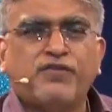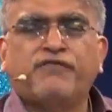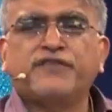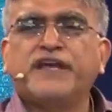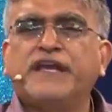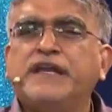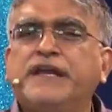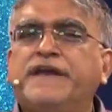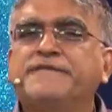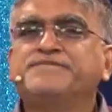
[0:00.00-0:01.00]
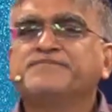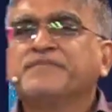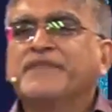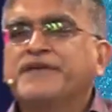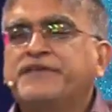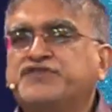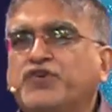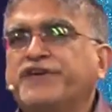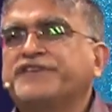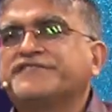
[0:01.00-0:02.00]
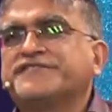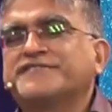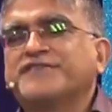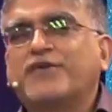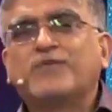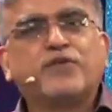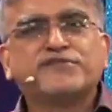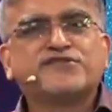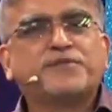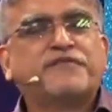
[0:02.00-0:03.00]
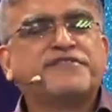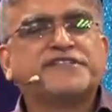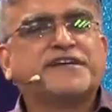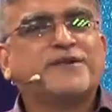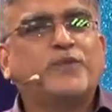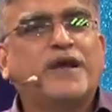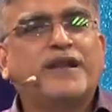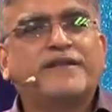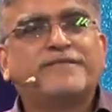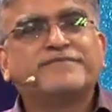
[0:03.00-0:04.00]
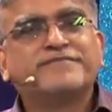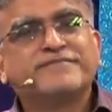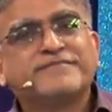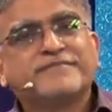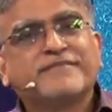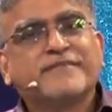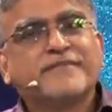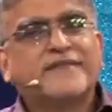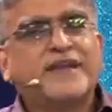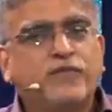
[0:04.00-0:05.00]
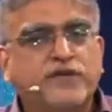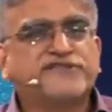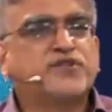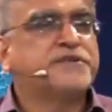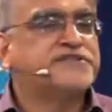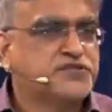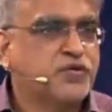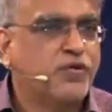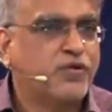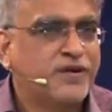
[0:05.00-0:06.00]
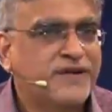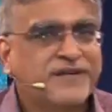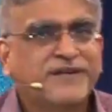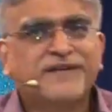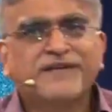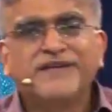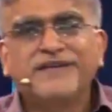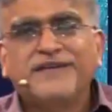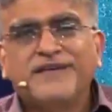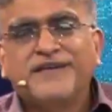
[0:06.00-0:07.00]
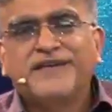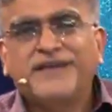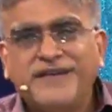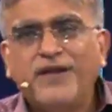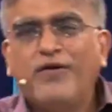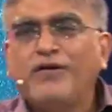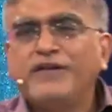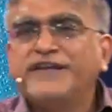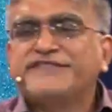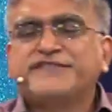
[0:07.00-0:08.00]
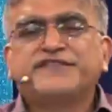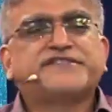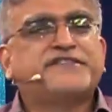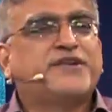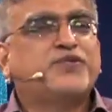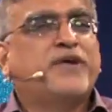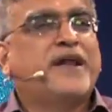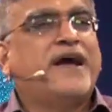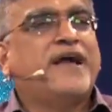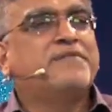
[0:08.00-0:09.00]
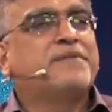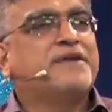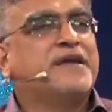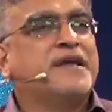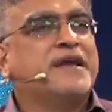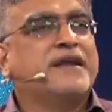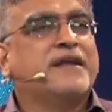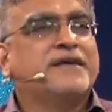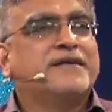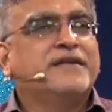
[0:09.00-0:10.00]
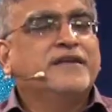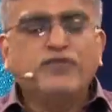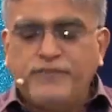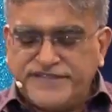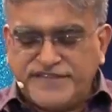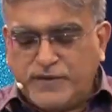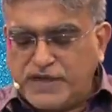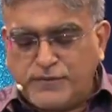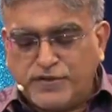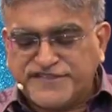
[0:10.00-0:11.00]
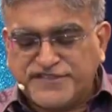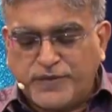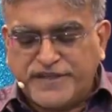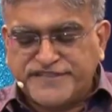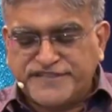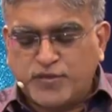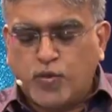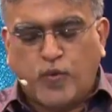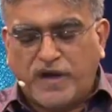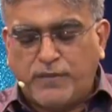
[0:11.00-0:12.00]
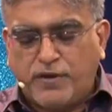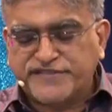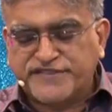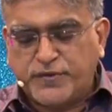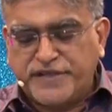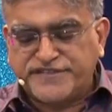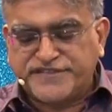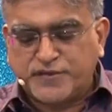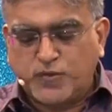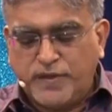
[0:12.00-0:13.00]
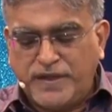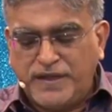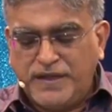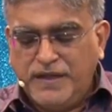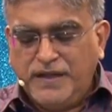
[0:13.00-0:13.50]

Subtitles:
you for the healing. Rejoice. God wants you to be physically well. He wants you to be strong. He did all this just that you and I may be healed. You might say, what about so-and-so? What about so-and-so? Well,